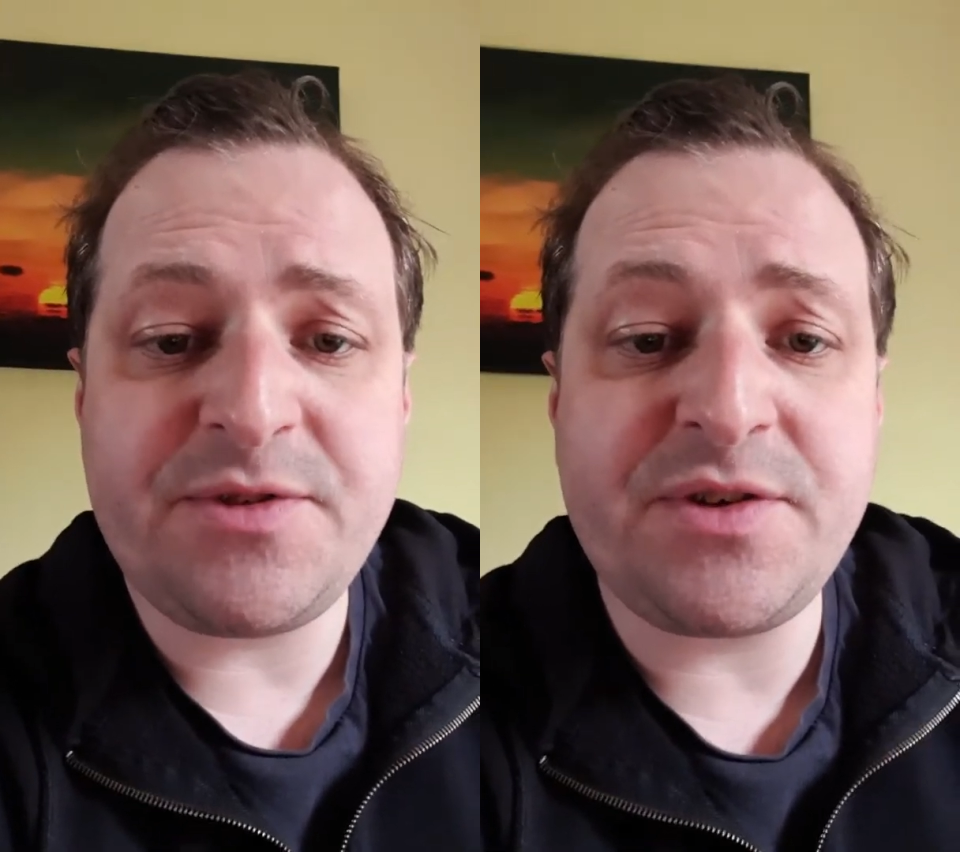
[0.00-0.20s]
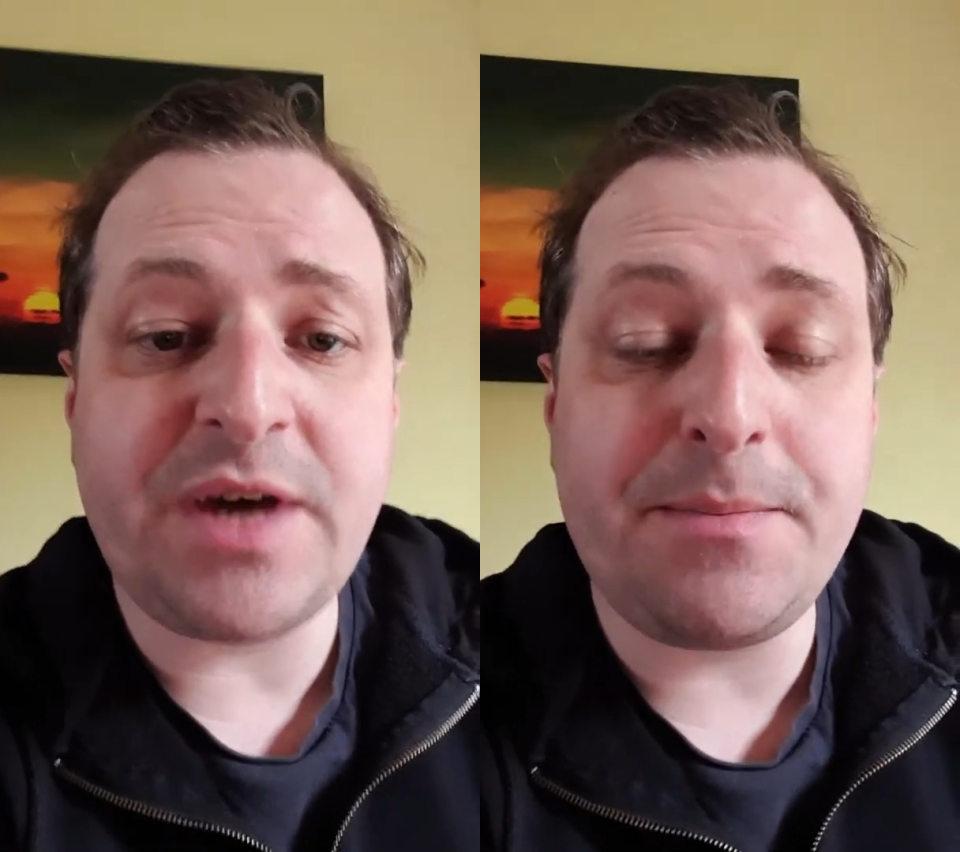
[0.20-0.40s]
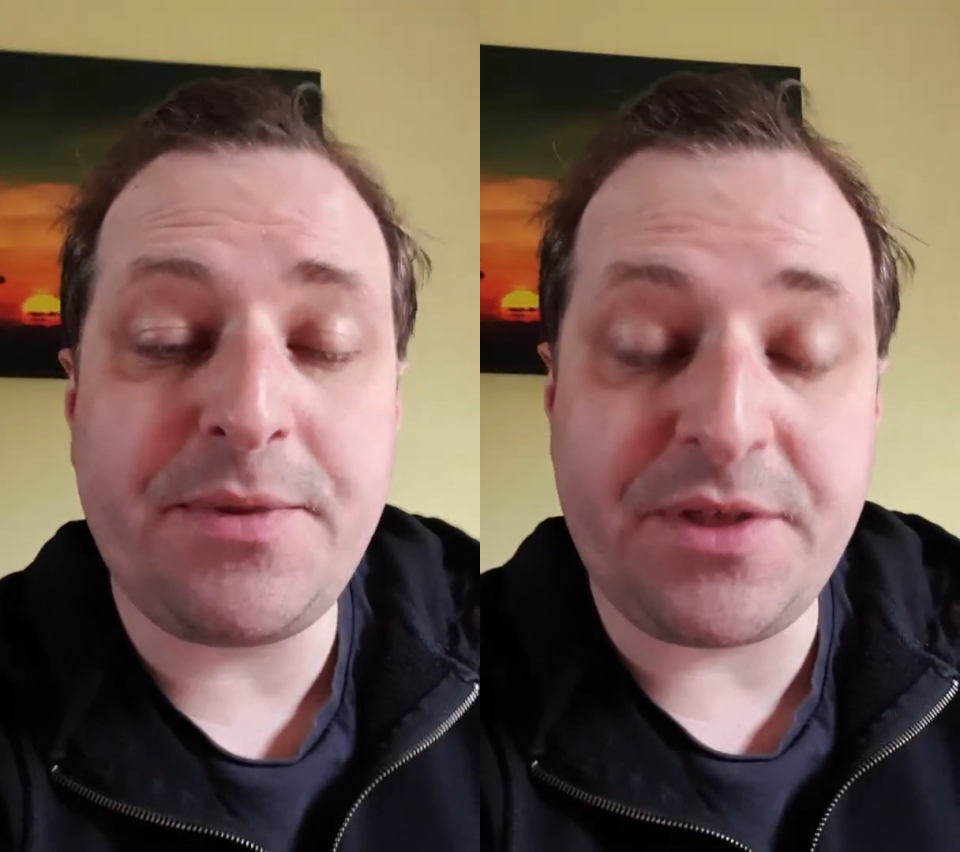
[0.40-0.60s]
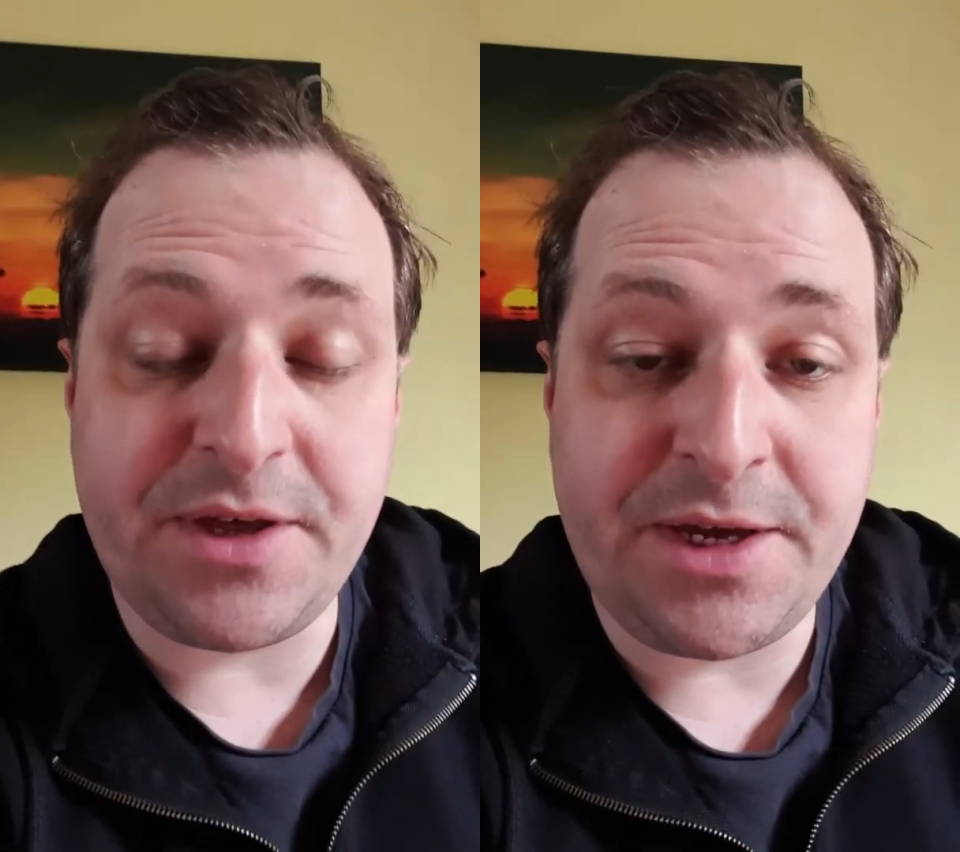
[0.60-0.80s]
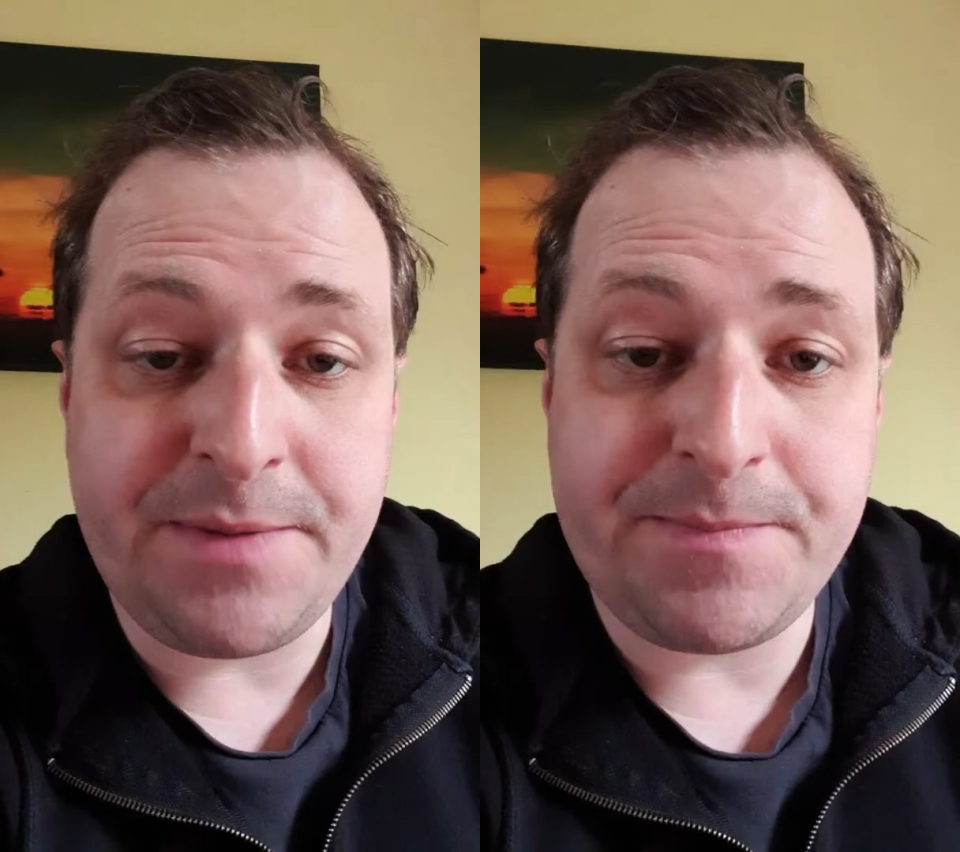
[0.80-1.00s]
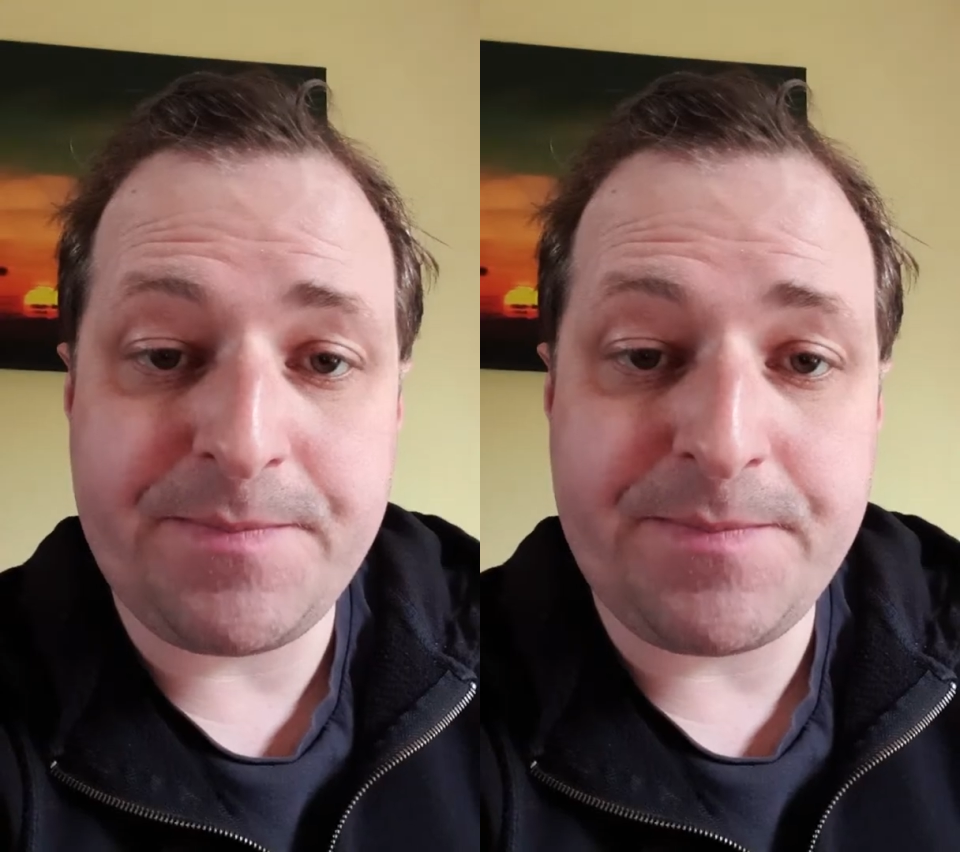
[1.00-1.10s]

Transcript: to empathy,